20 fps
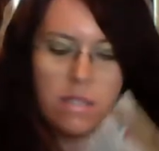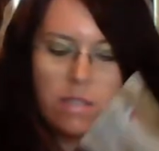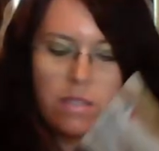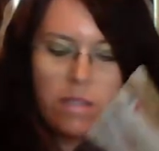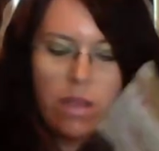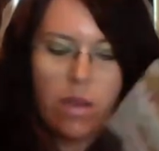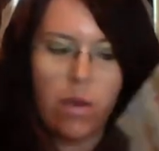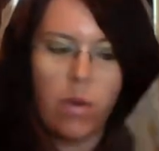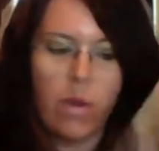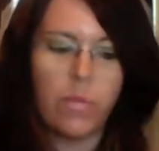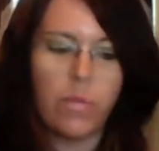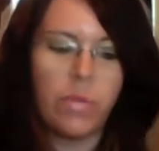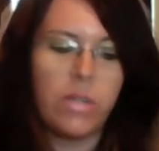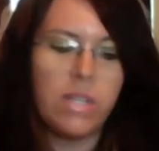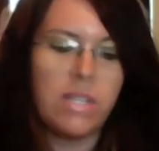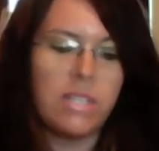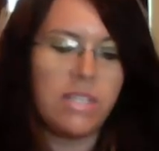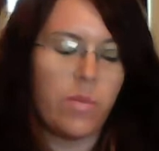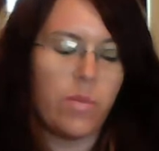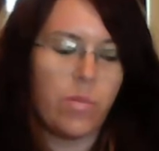So I'm going
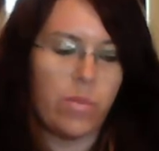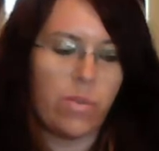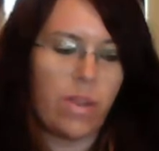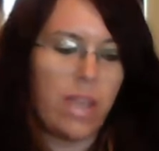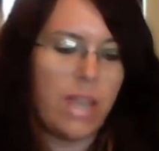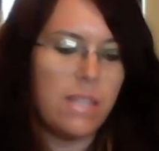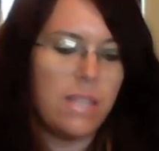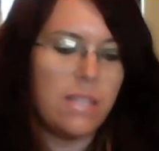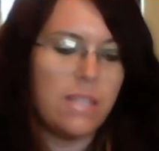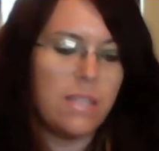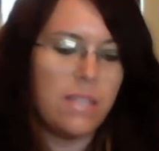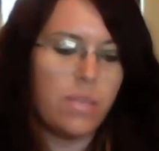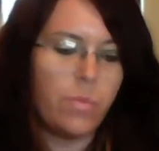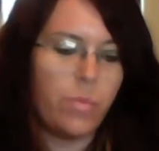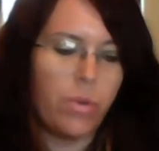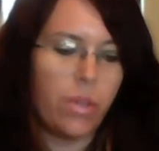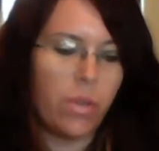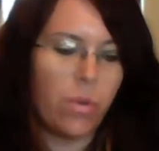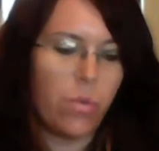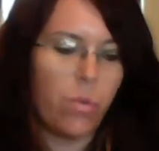to summarize. This
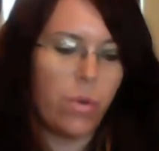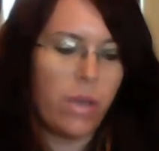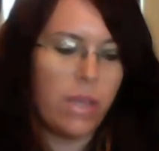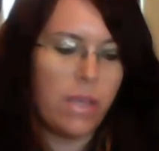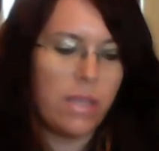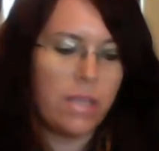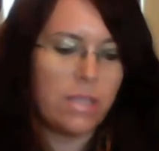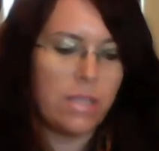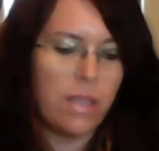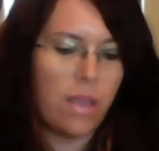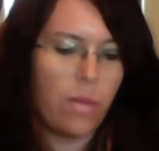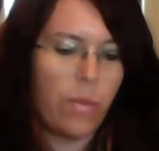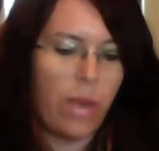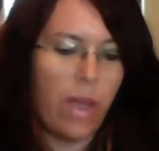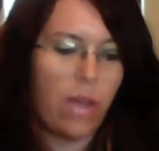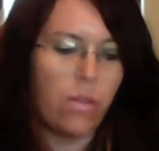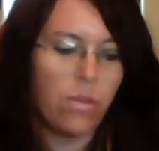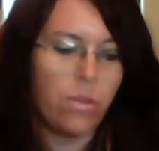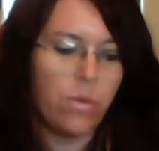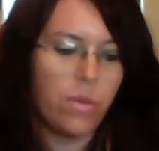book was
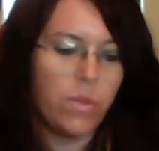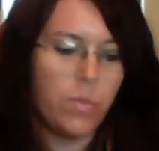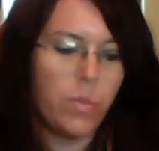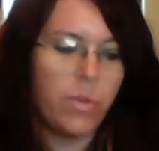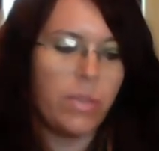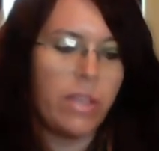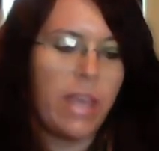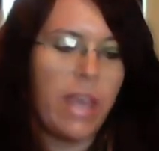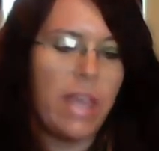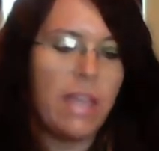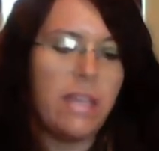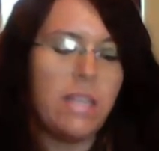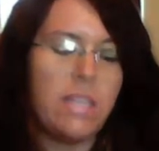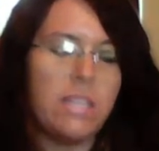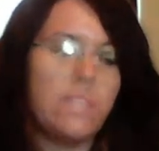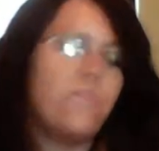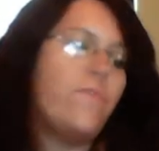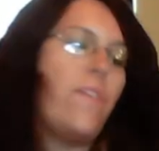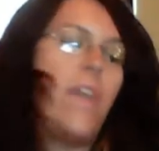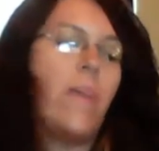about Louis Burlette and
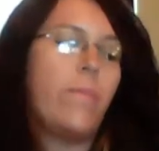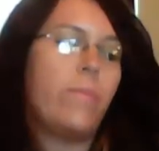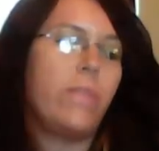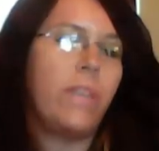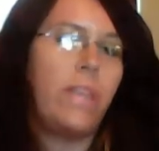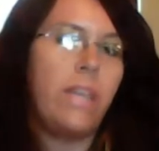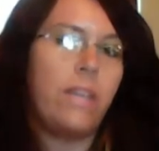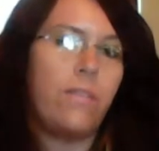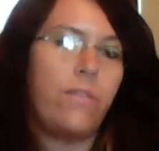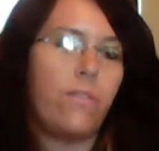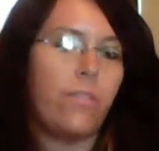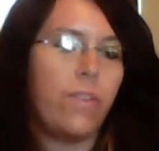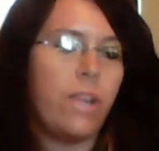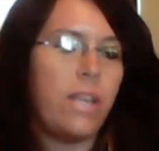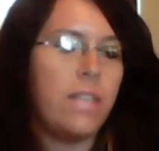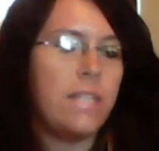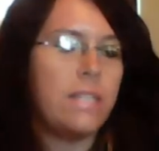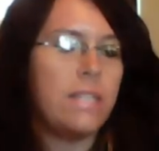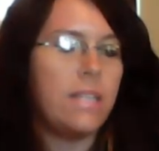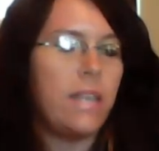his family and
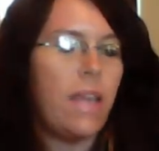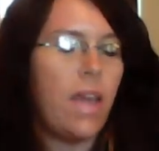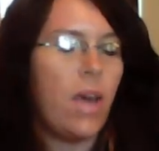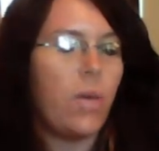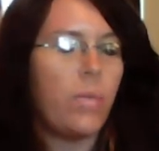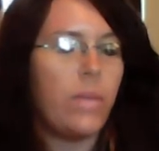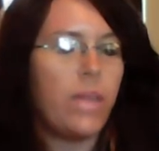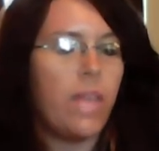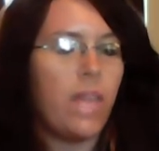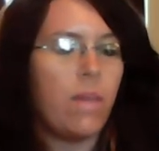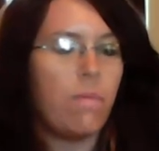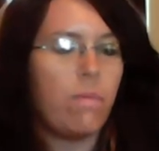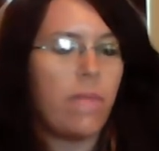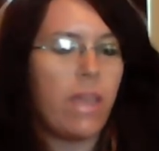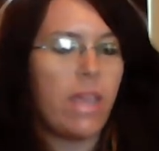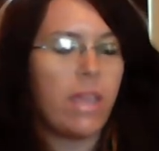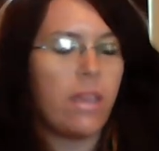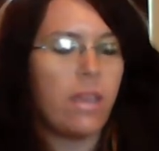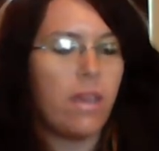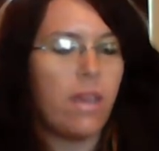friends helping him
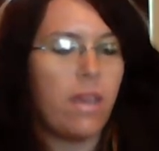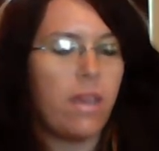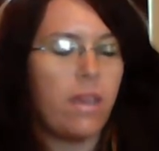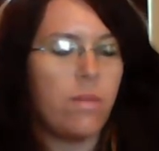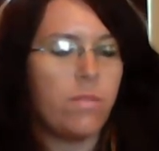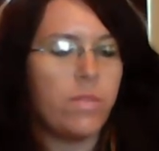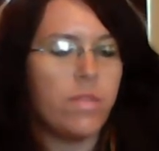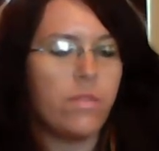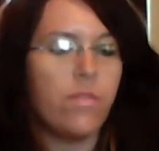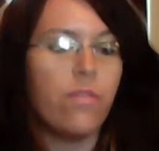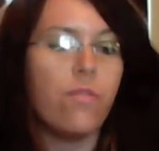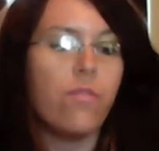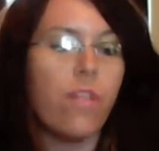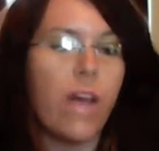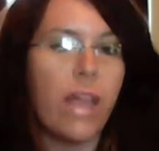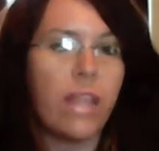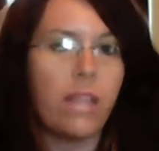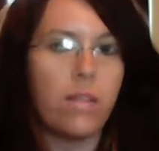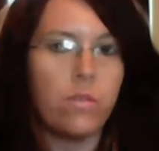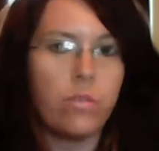make different
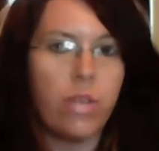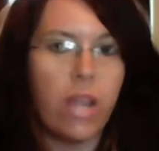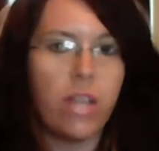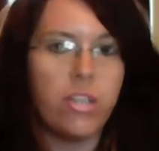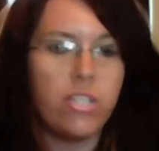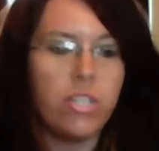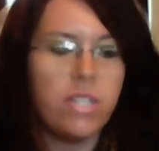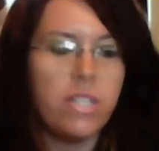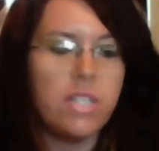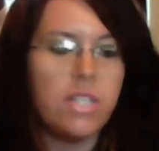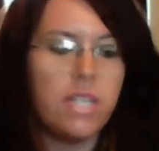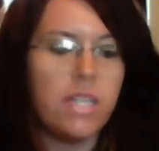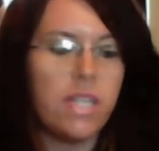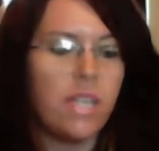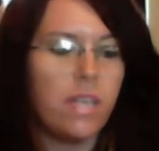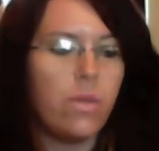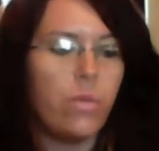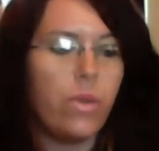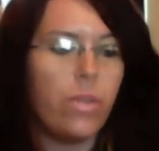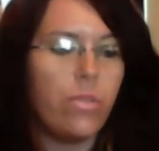flying contraptions, and
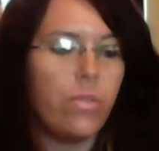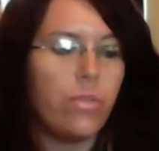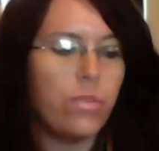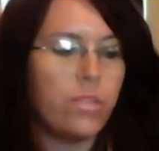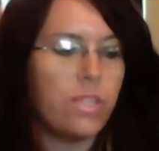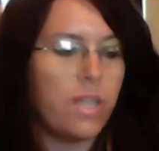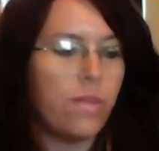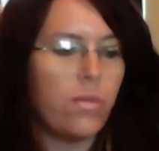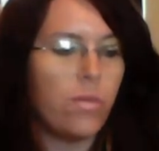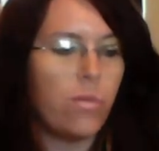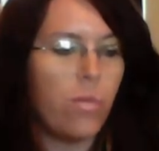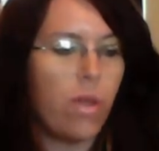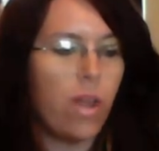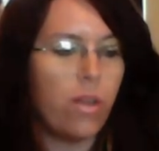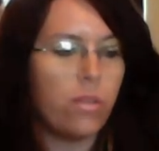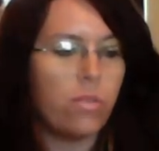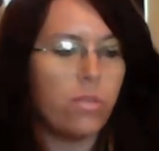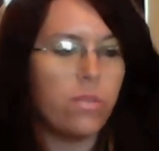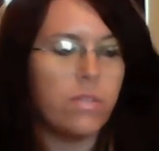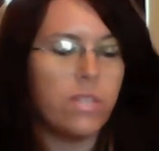he went through several
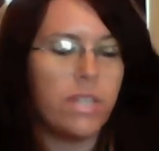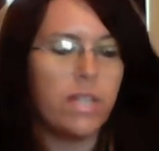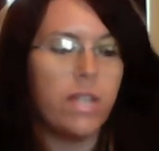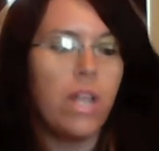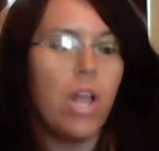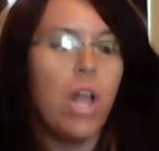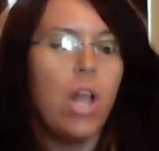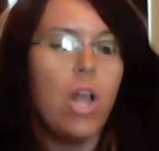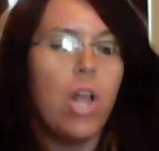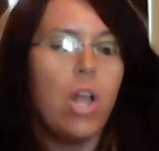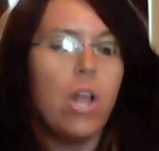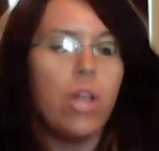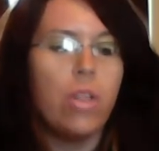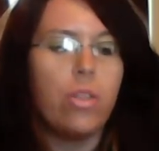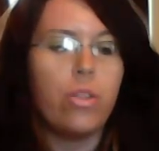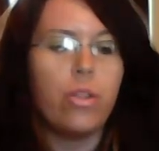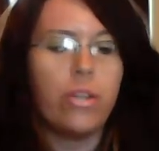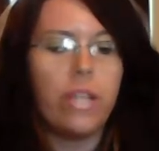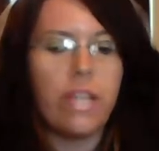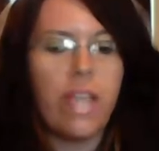models and
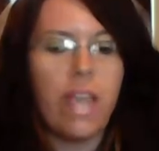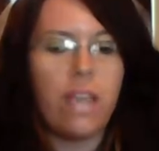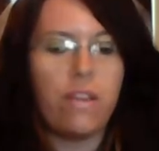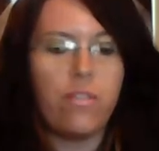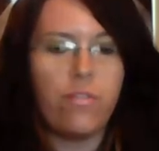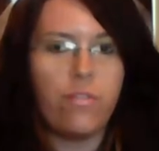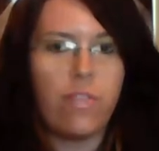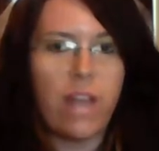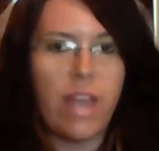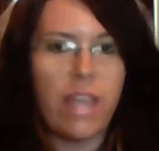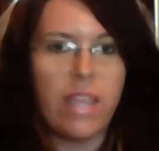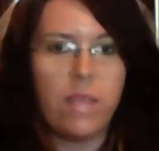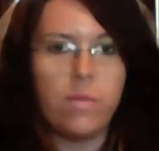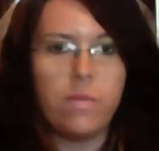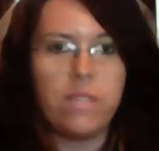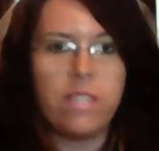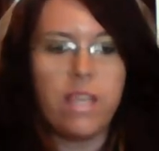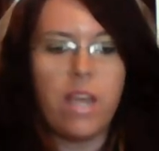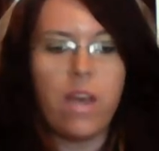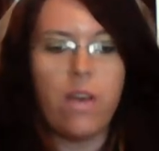learning how to fly
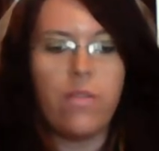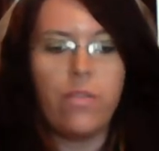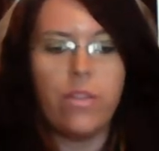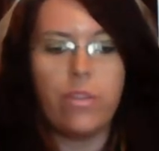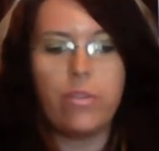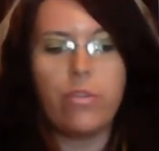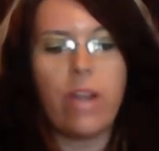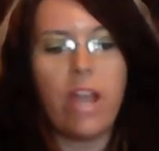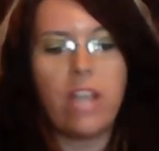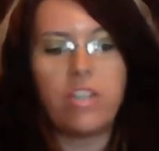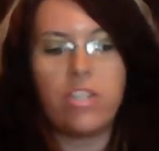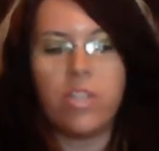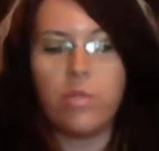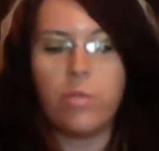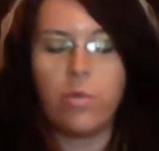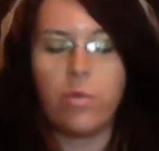himself and crashing